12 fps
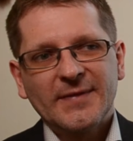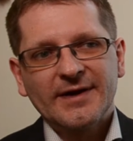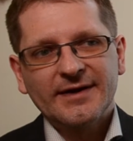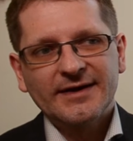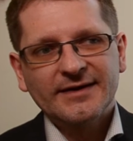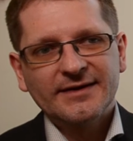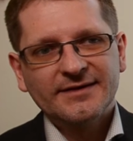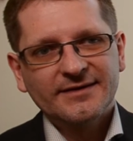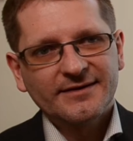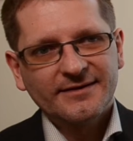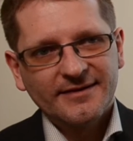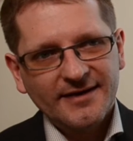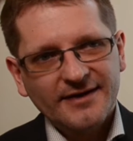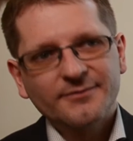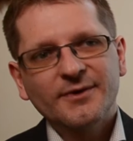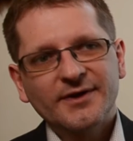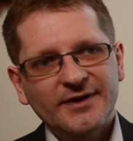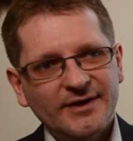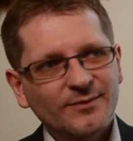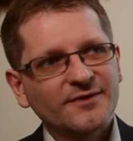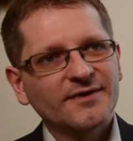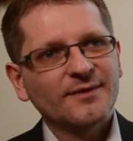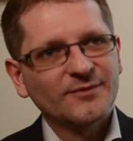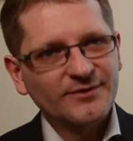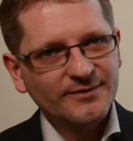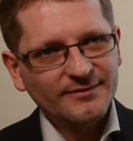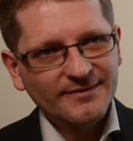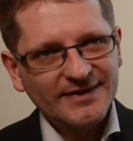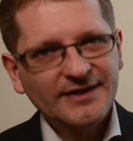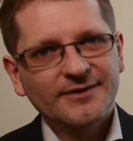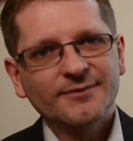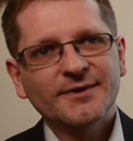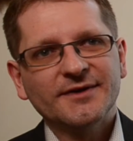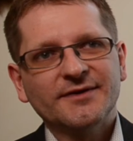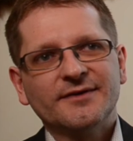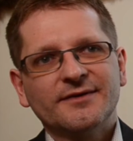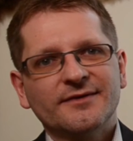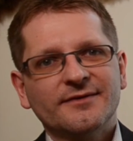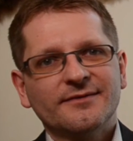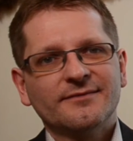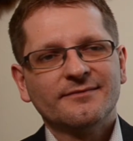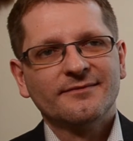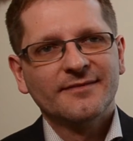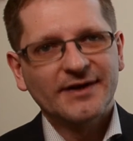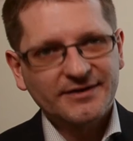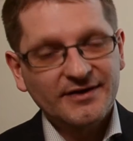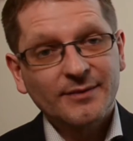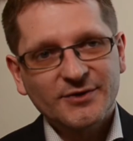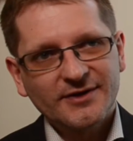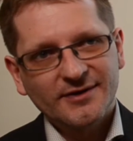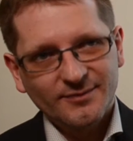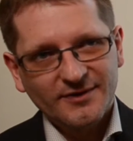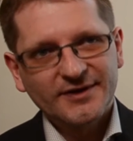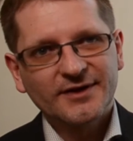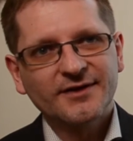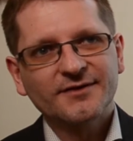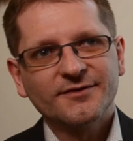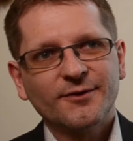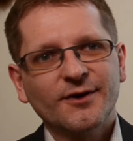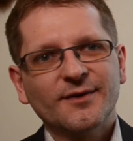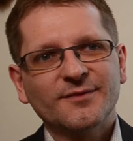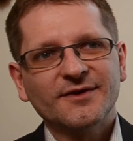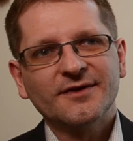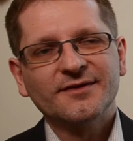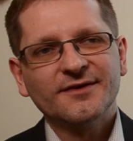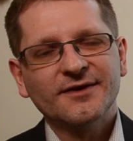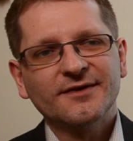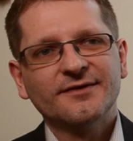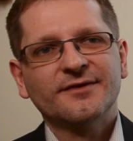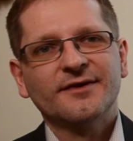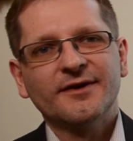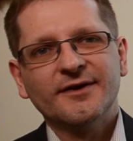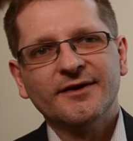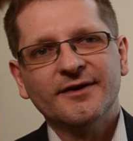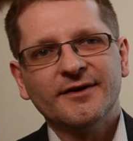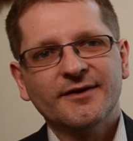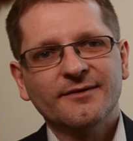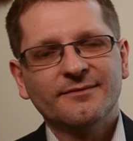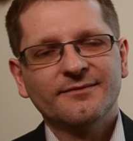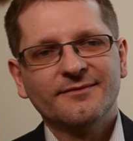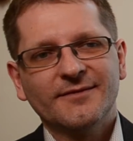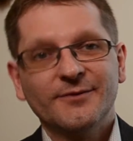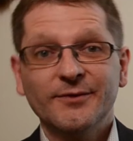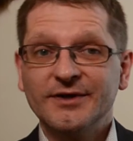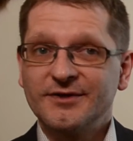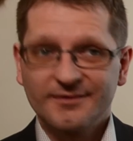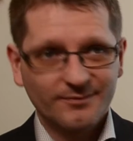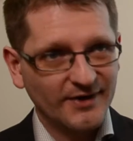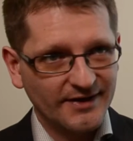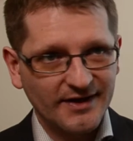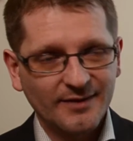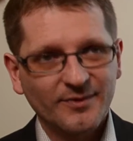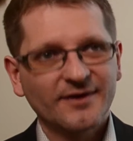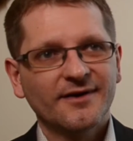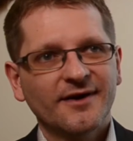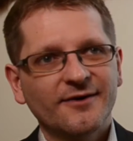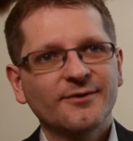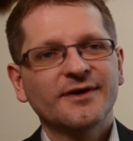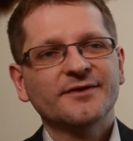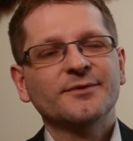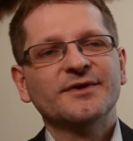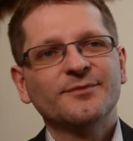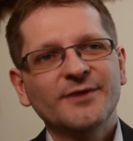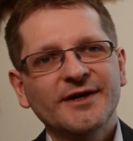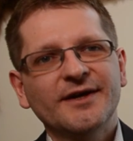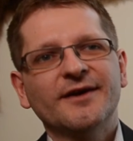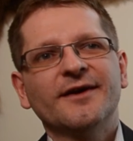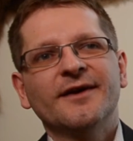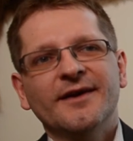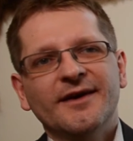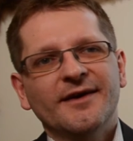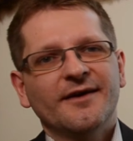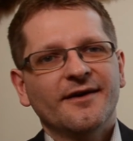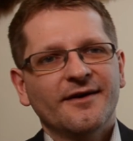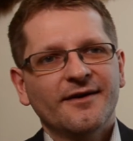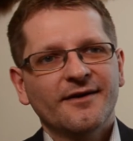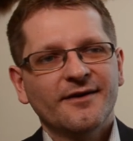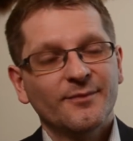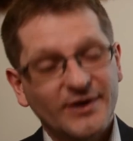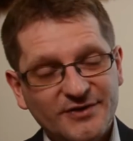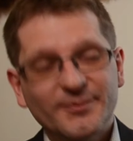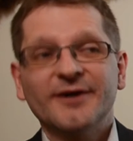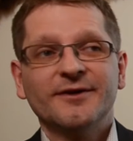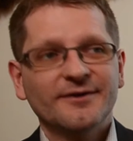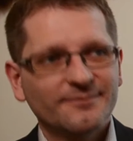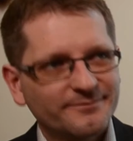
and that will enable them to deal with exceptional political circumstances, which might happen now as we speak, much better.